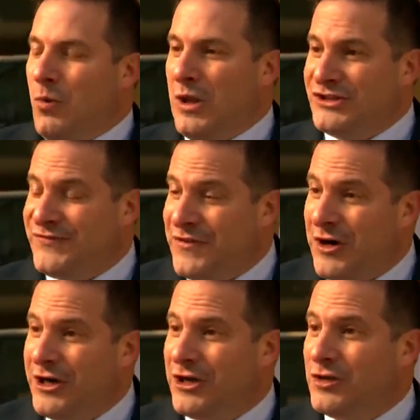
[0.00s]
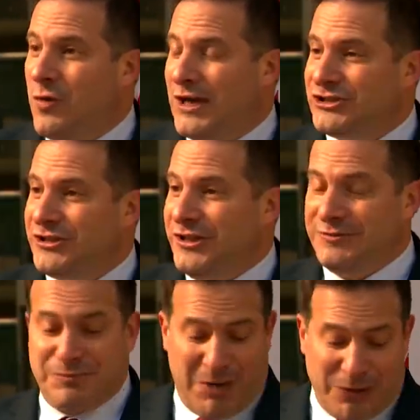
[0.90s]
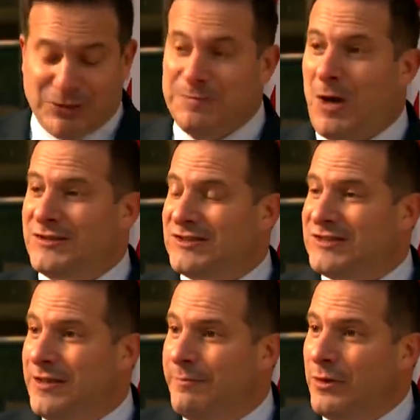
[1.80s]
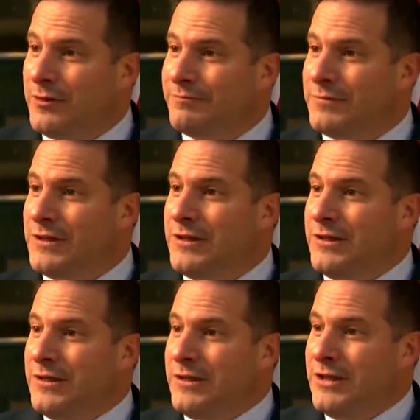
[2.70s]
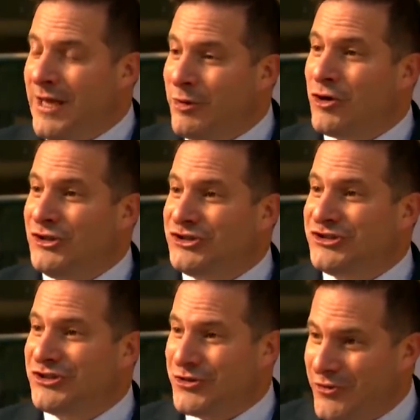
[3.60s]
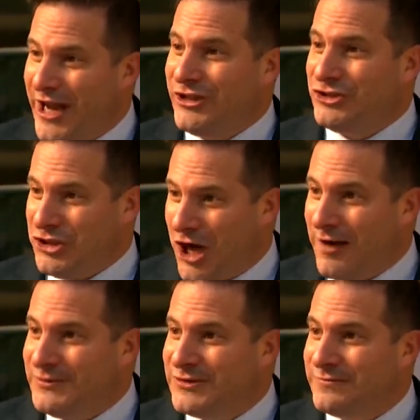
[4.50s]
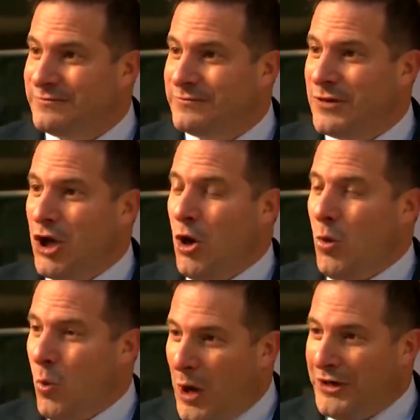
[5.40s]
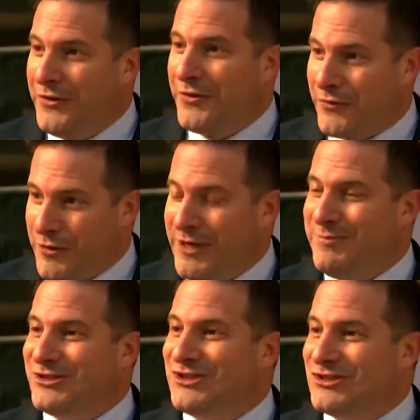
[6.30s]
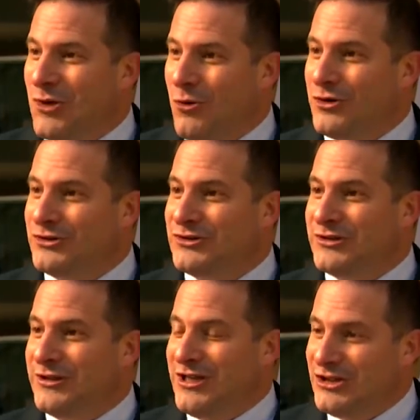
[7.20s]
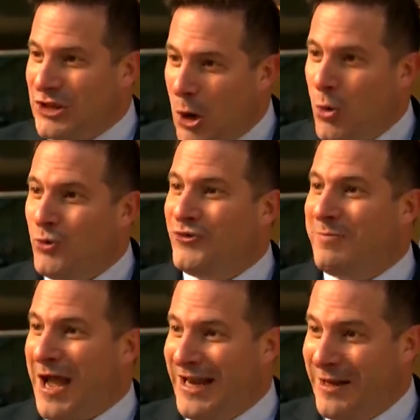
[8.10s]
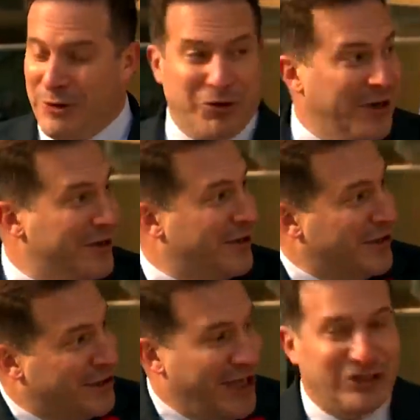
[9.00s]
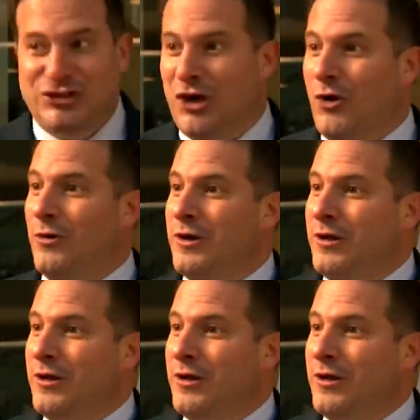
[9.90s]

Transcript: Well, it's a very good question, and my response is simple. Immigrants create jobs. 1 in 3 business owners is owned by an immigrant, like Joe.